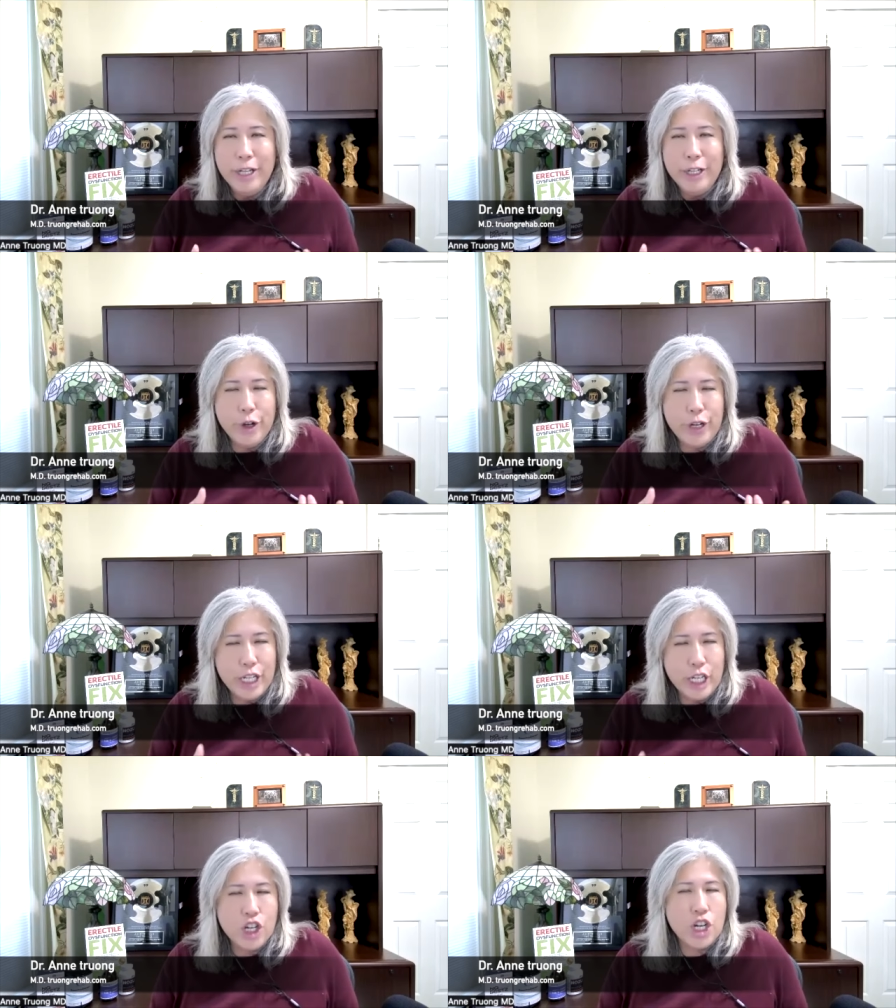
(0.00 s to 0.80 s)
your mm-hmm.
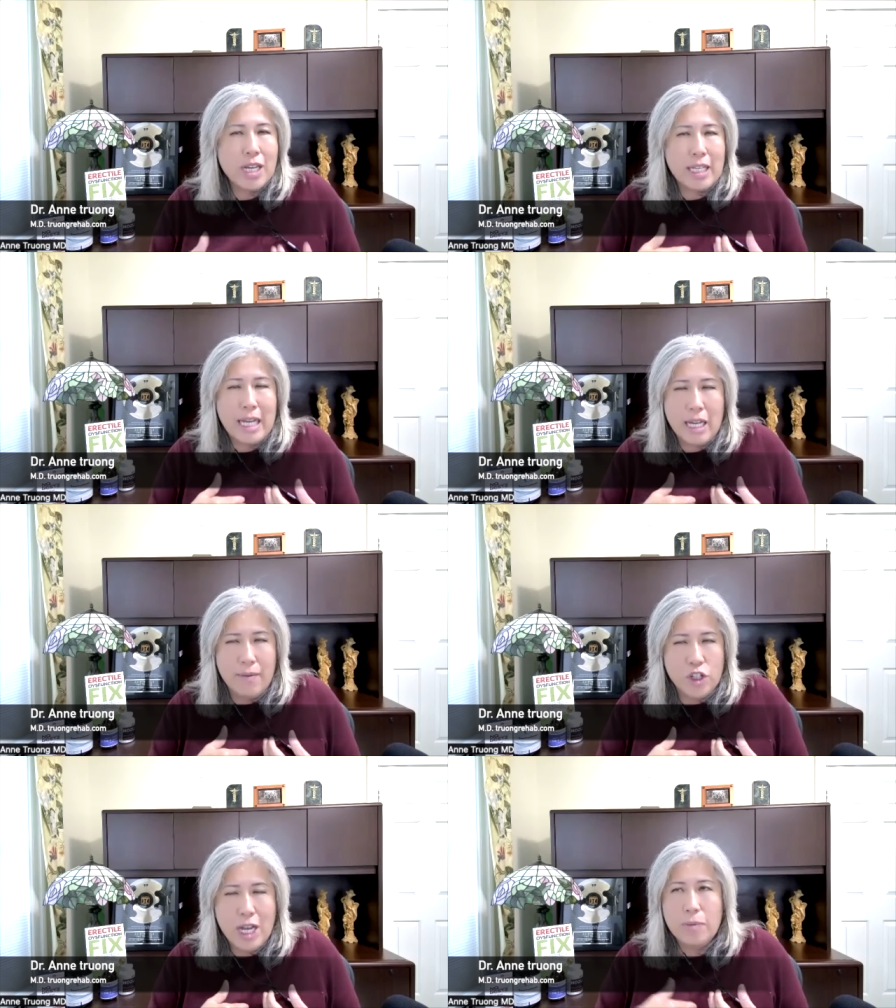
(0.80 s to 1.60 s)
condition is to
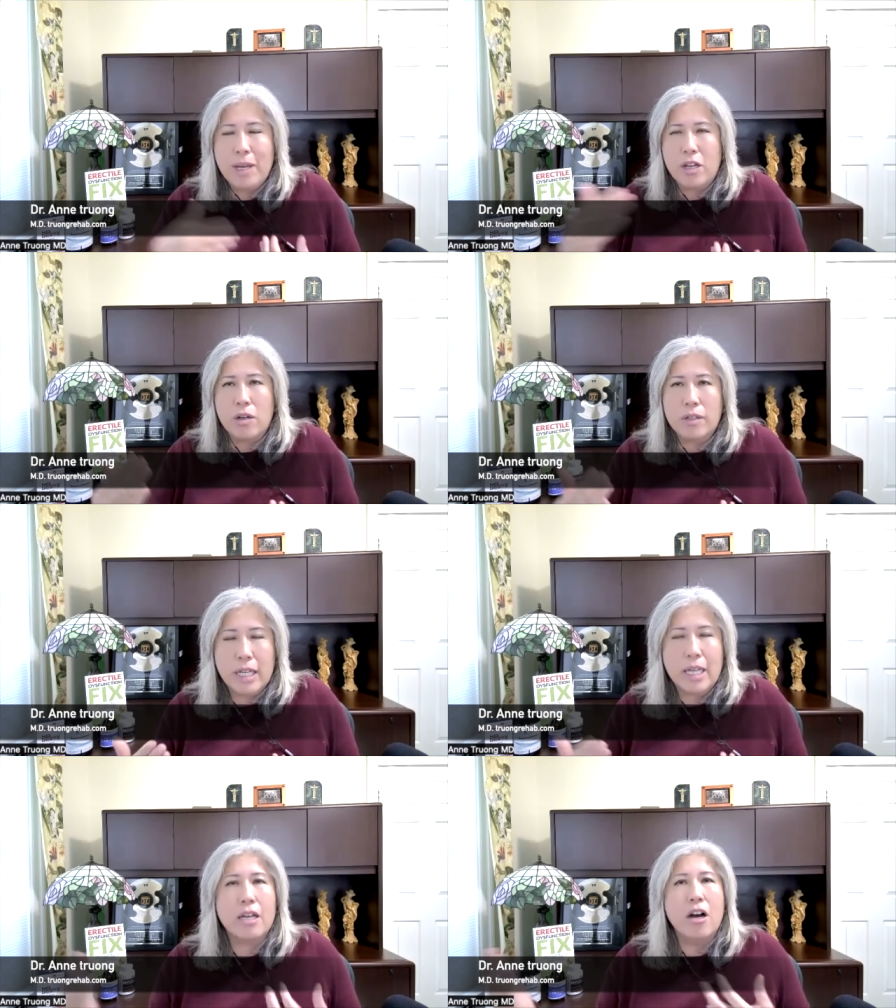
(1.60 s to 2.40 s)
have chest pain, you go to
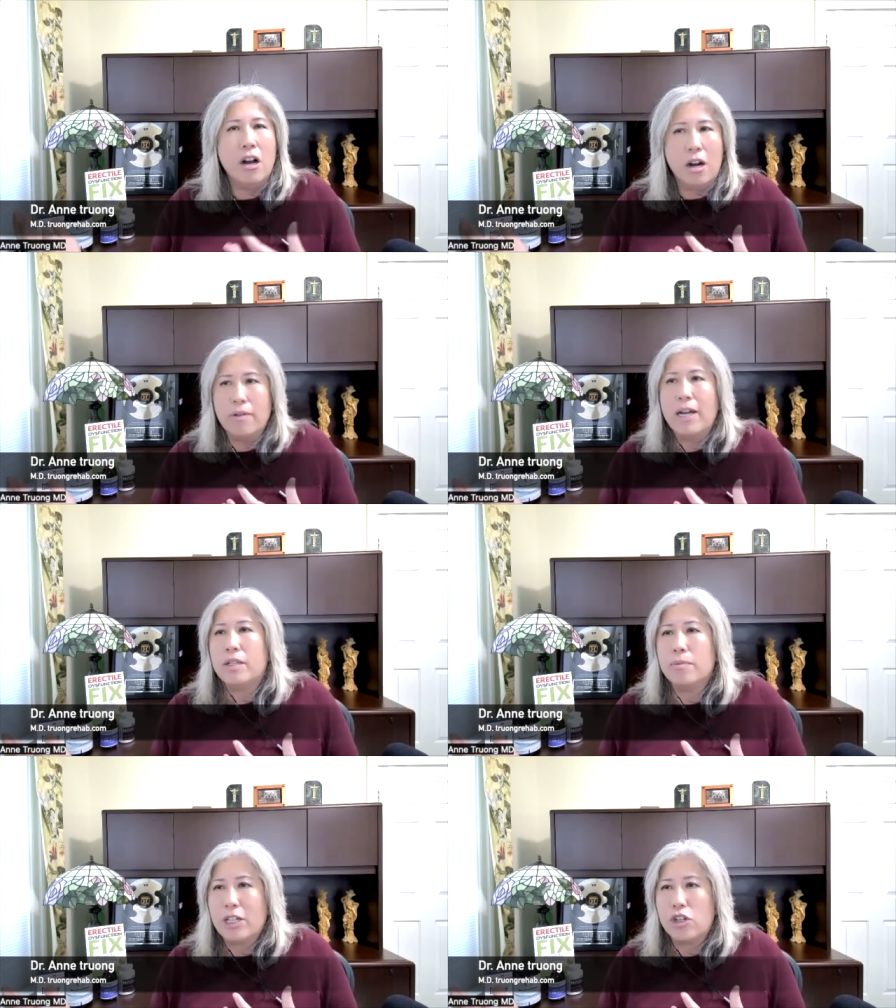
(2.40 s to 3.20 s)
ER, right?
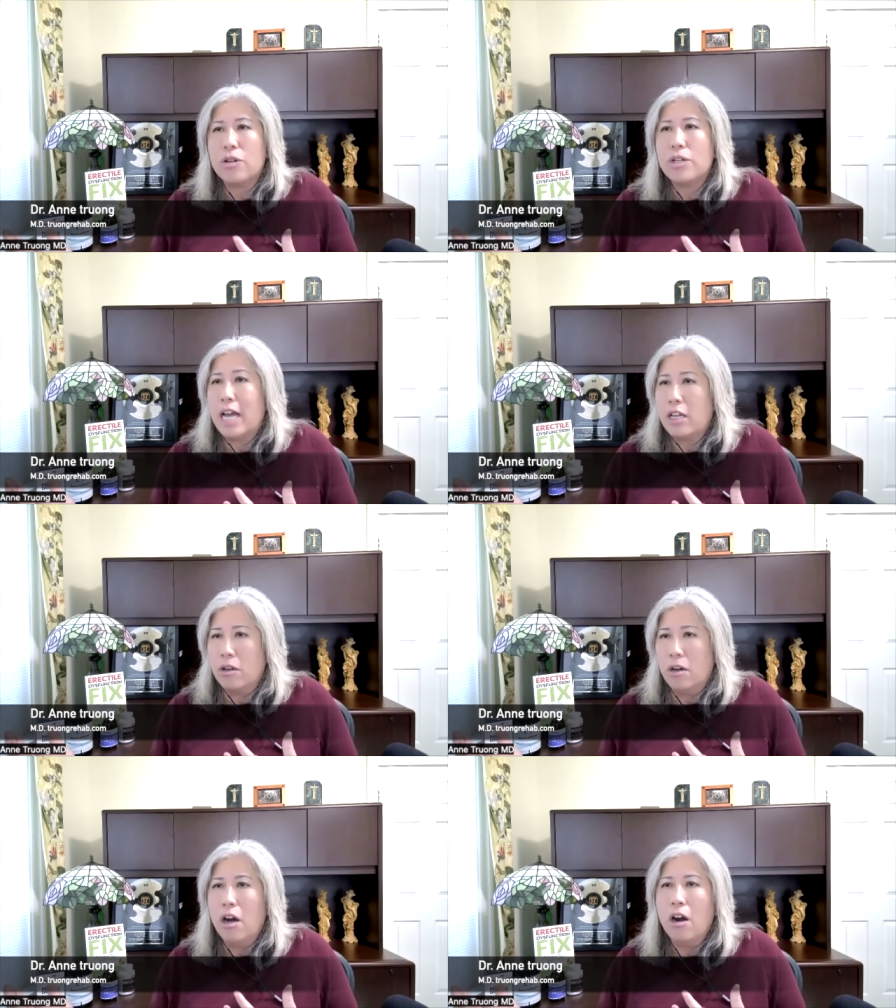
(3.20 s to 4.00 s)
To make sure it's yeah. not
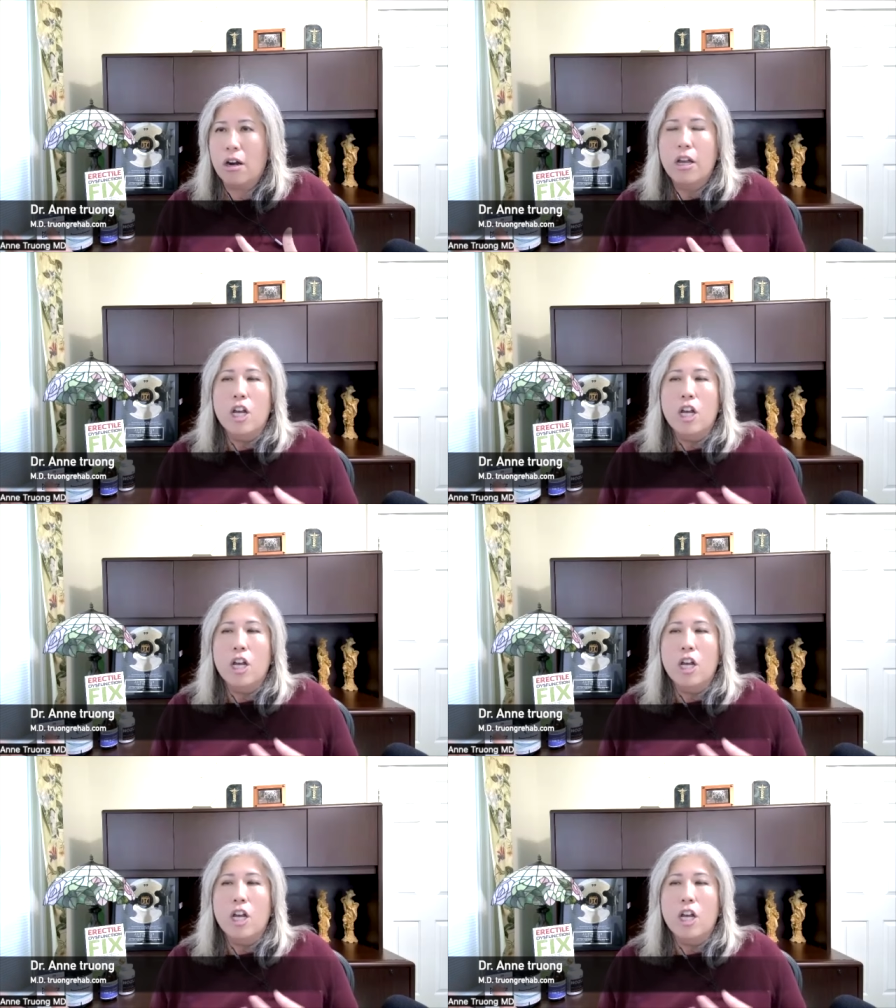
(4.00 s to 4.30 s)
your heart.